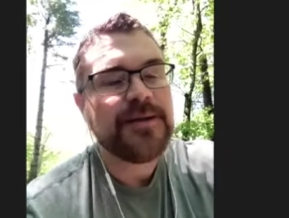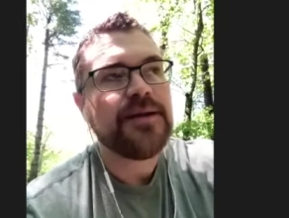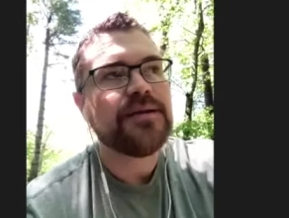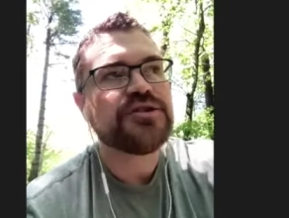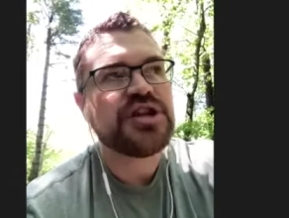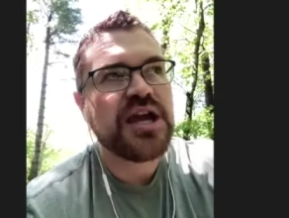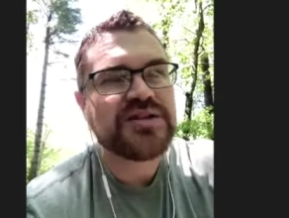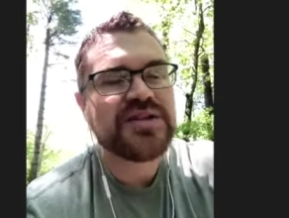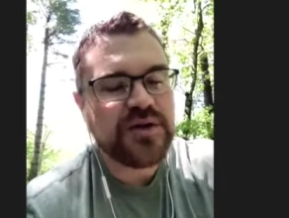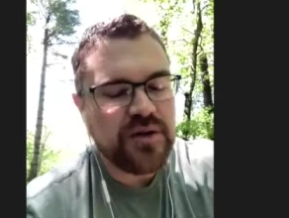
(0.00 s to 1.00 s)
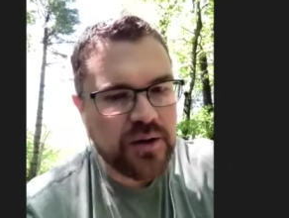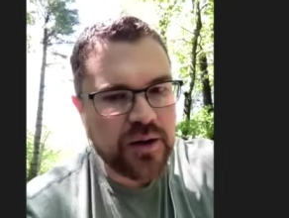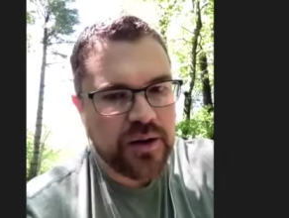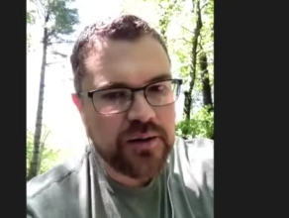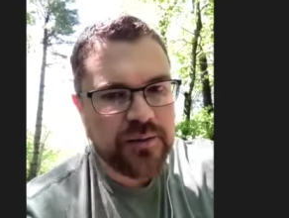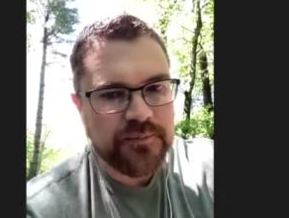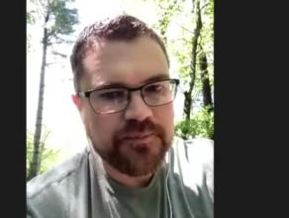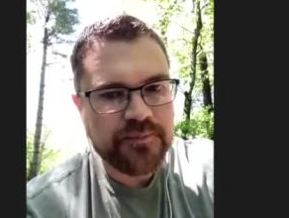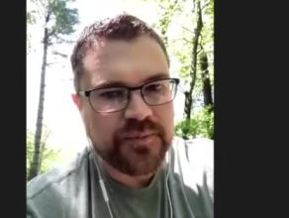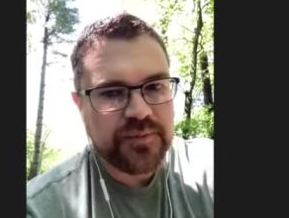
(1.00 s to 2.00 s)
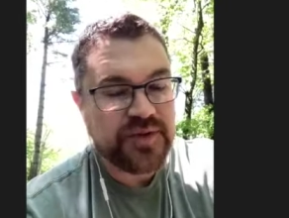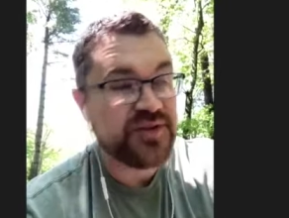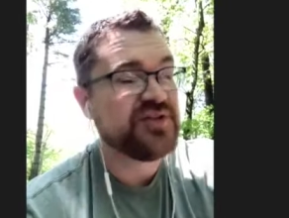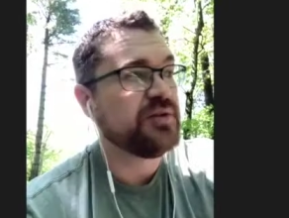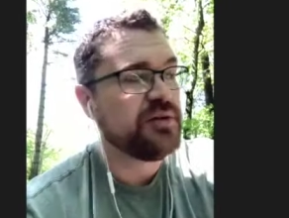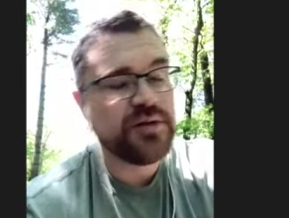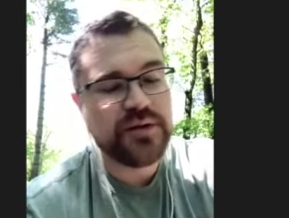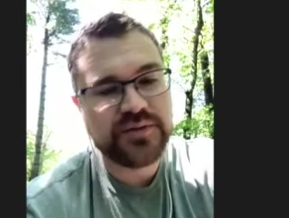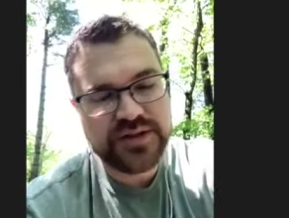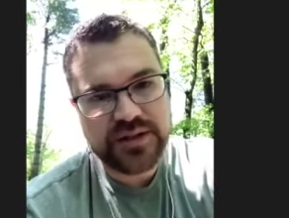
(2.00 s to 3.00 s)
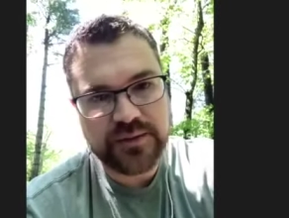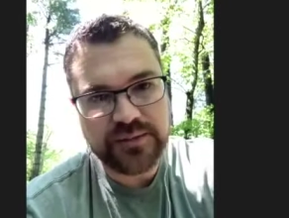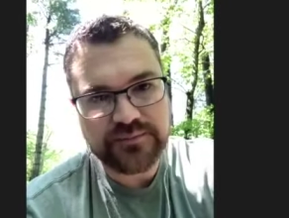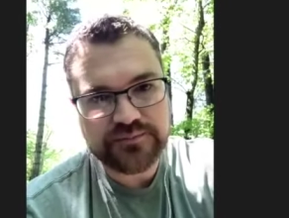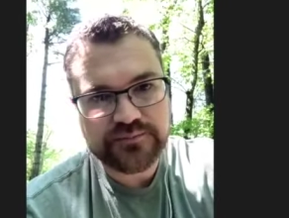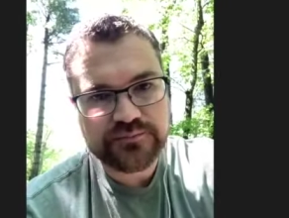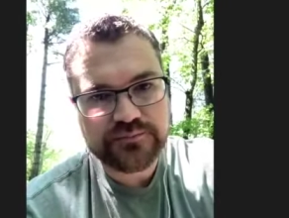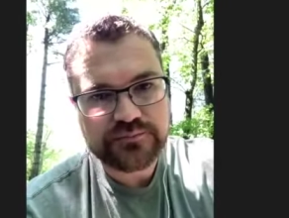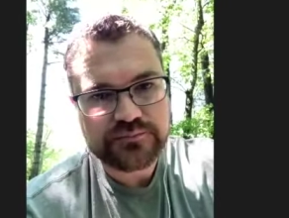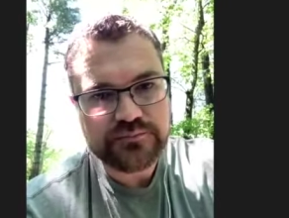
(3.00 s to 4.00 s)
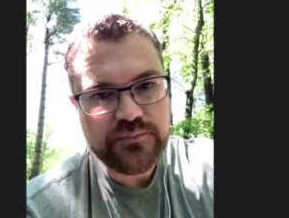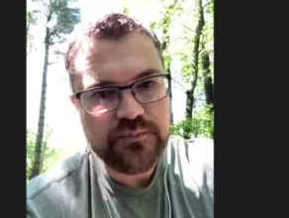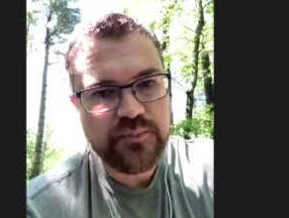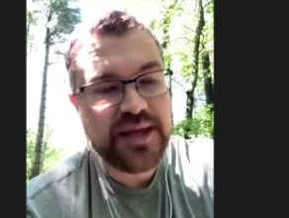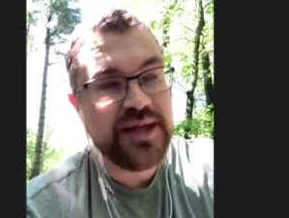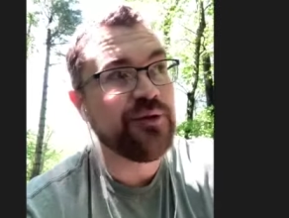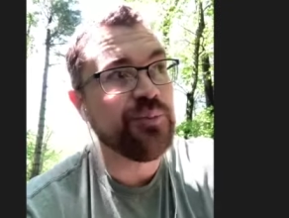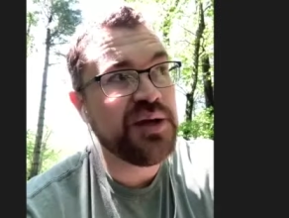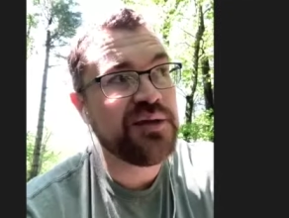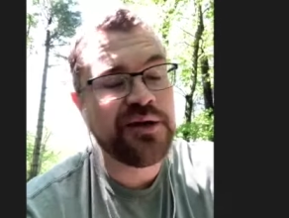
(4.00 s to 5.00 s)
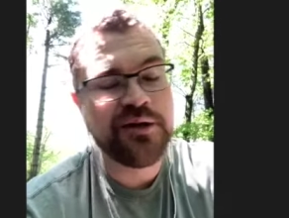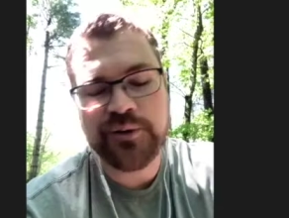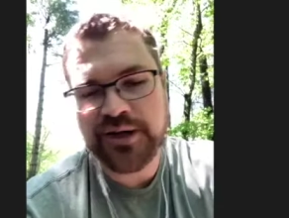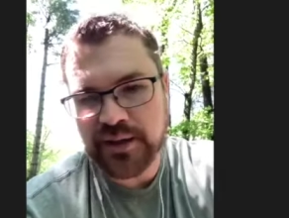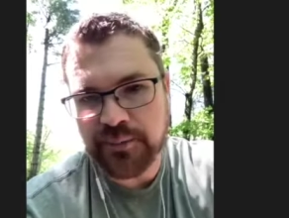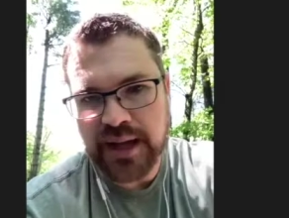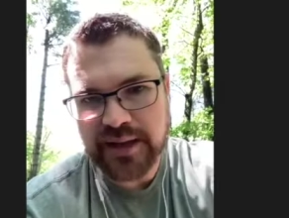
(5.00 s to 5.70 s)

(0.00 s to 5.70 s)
chances are this is a little known secret it'll be there when you get back